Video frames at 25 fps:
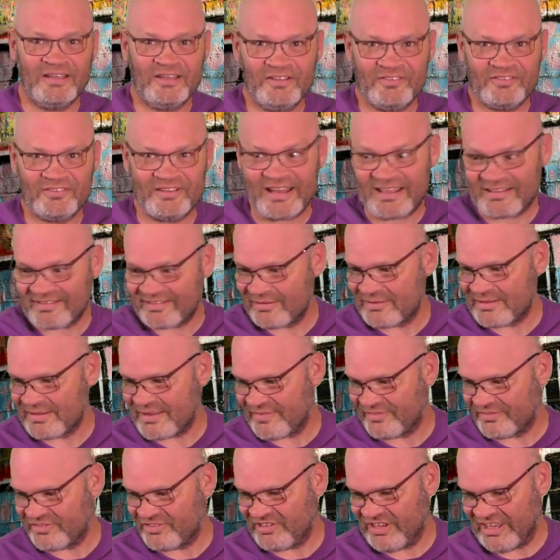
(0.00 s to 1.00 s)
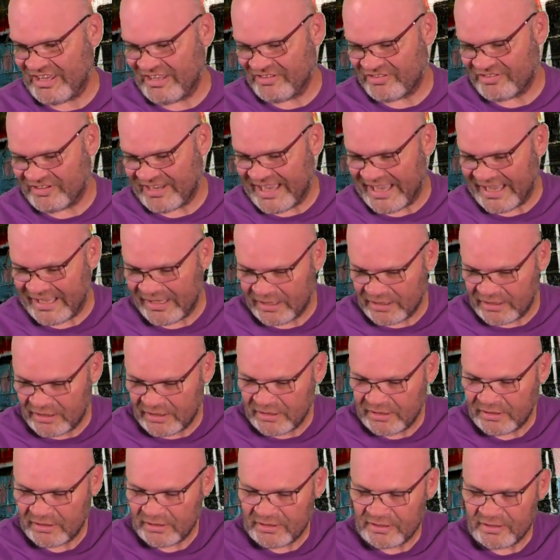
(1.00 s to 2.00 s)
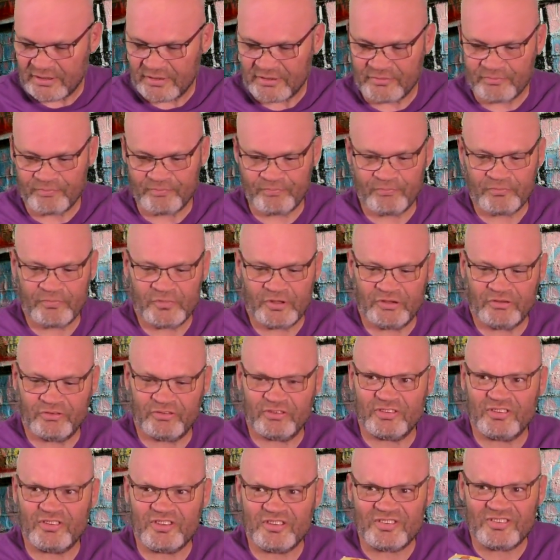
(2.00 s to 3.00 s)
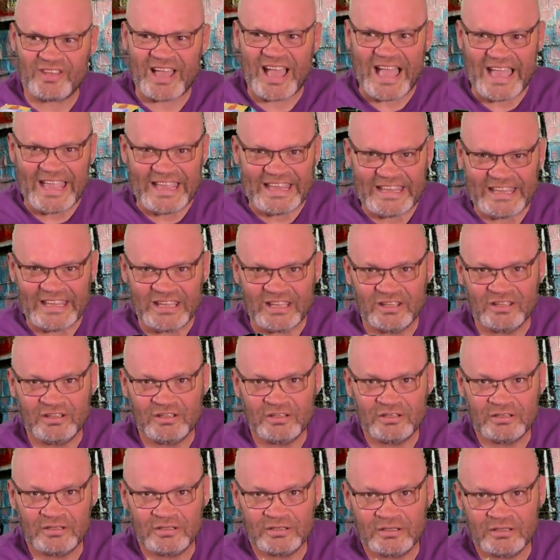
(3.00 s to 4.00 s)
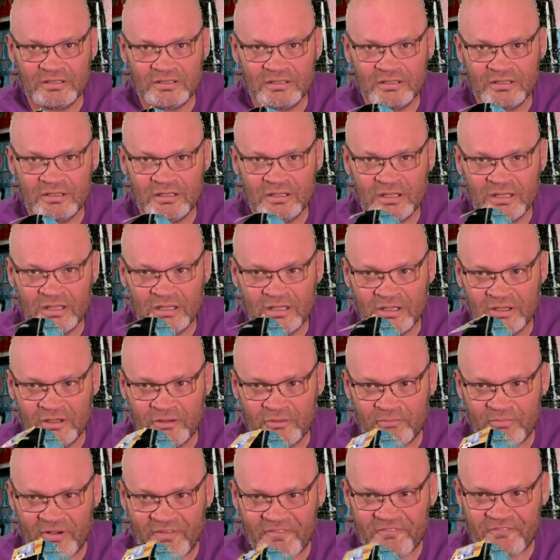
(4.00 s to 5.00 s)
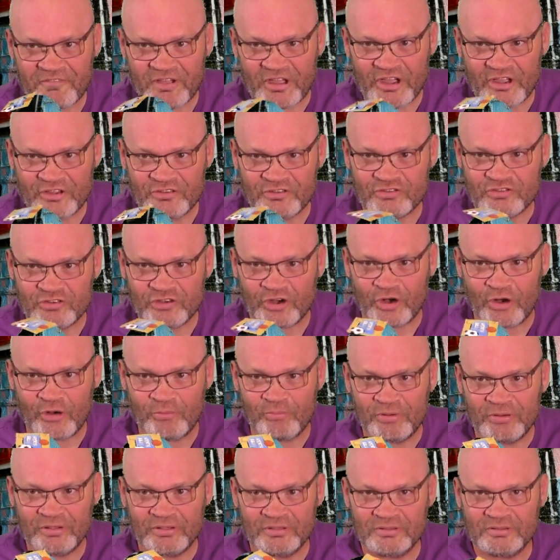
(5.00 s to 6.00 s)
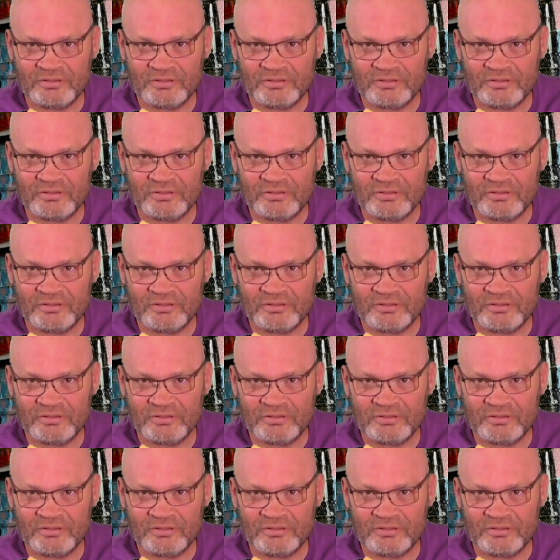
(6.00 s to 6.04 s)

So that's enough chit chat. So today, my first job